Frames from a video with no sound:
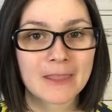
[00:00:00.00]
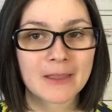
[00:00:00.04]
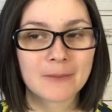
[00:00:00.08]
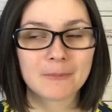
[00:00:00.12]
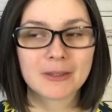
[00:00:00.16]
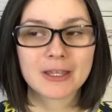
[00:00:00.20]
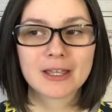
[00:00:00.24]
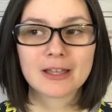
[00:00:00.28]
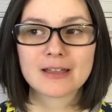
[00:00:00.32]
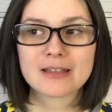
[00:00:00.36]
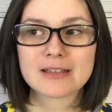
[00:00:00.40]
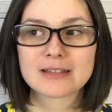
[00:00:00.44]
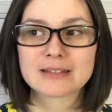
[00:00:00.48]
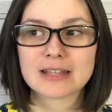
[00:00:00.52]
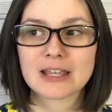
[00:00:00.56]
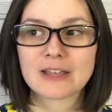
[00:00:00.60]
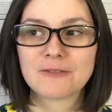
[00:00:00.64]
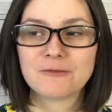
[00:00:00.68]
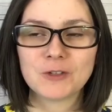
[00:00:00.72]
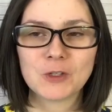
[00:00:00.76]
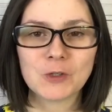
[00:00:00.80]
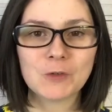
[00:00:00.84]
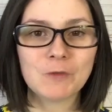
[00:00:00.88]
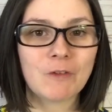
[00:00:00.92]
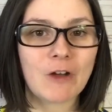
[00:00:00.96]
Because
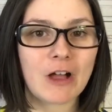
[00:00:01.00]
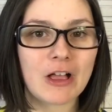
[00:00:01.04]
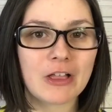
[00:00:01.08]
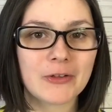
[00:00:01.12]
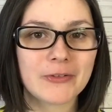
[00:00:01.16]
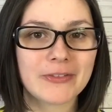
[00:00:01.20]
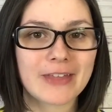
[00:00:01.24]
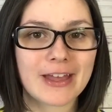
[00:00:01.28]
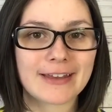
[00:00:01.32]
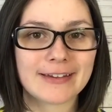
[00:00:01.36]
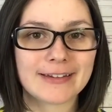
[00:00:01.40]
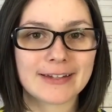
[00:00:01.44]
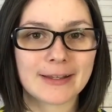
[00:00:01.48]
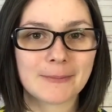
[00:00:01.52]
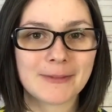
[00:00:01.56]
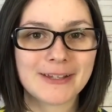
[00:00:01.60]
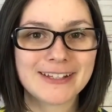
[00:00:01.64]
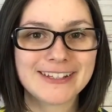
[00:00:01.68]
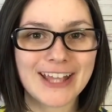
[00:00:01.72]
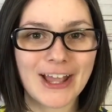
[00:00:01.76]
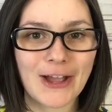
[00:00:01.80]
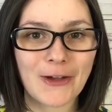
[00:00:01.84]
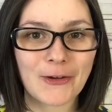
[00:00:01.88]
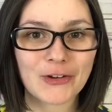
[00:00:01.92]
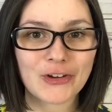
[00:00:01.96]
if you follow that Debbie
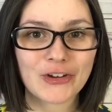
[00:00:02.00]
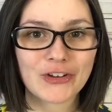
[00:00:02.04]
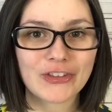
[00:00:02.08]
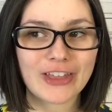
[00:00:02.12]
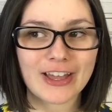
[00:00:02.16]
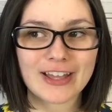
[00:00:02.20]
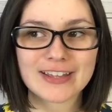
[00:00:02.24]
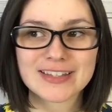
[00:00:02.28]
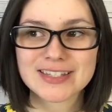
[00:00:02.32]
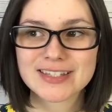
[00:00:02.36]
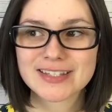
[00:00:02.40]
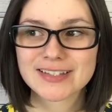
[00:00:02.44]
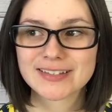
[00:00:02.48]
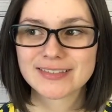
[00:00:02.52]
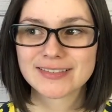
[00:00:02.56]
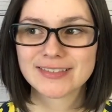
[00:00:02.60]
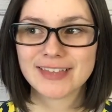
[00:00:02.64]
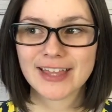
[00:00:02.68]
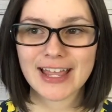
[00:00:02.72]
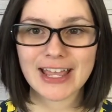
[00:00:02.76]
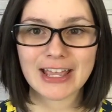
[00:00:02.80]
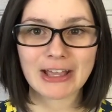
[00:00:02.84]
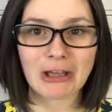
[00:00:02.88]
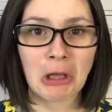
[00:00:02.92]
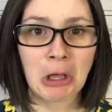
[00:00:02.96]
Downer that's
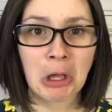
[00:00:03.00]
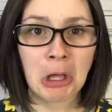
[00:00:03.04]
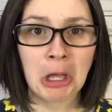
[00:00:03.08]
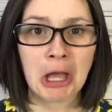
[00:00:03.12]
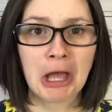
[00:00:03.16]
like,